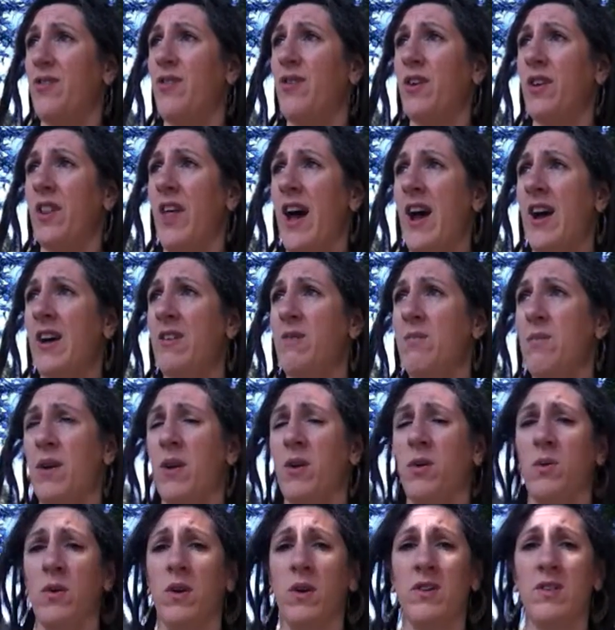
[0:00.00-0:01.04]
for lack of
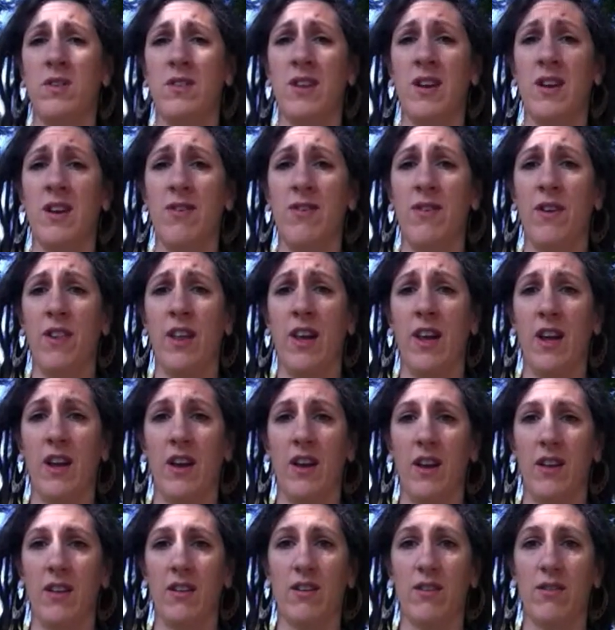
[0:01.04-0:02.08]
better words, kind of feel like
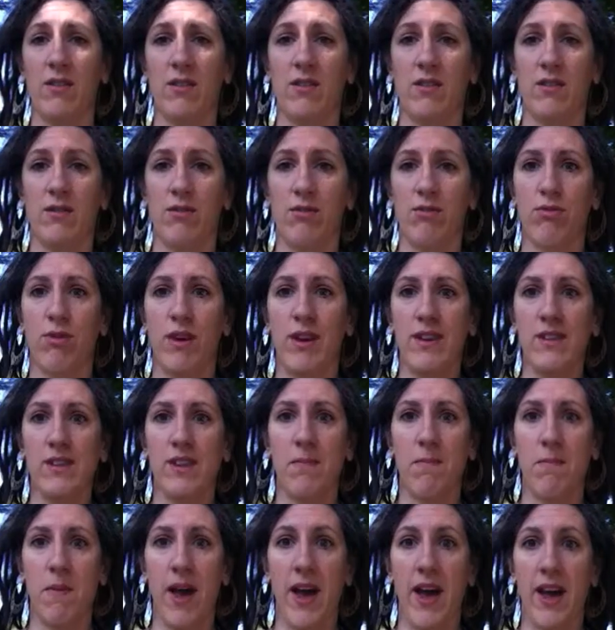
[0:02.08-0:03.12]
a
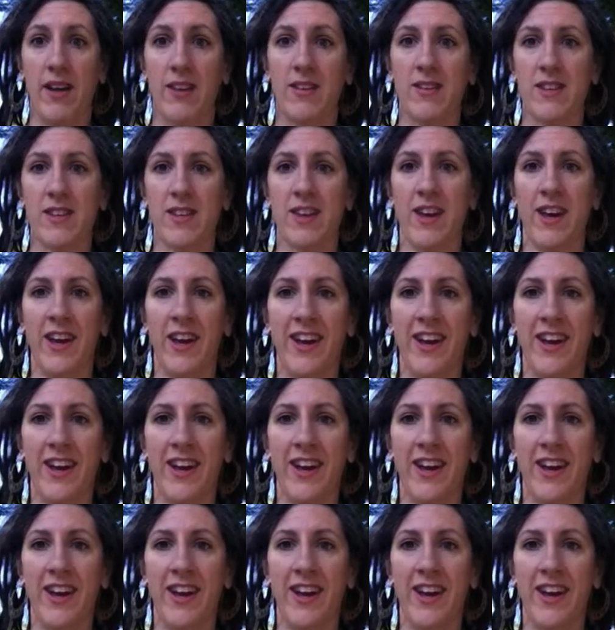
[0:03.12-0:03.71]
crazy mess.